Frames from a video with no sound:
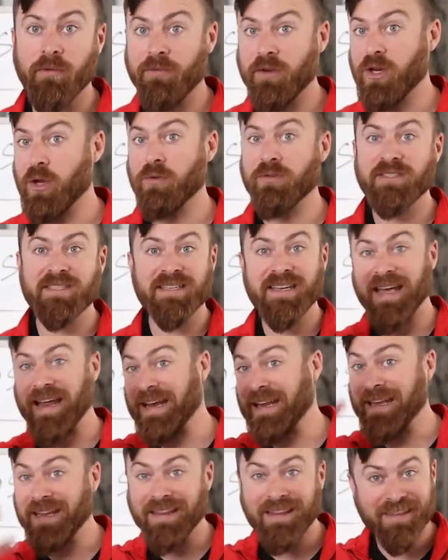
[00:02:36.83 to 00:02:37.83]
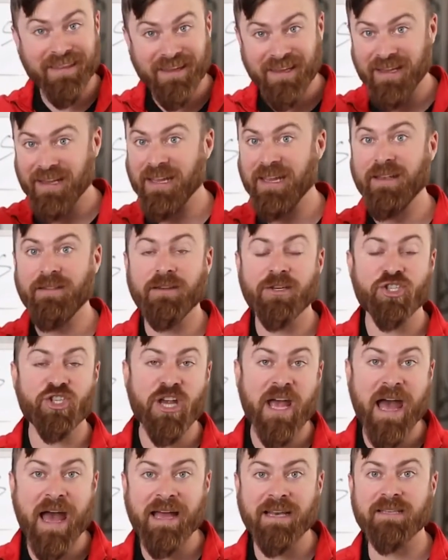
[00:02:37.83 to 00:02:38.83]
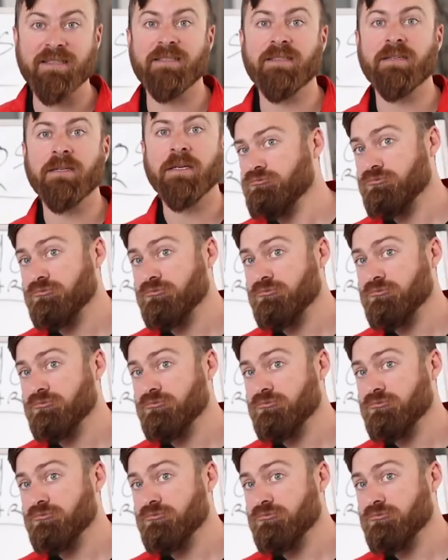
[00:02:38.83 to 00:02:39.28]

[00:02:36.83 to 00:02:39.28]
If you don't see anything in the chat,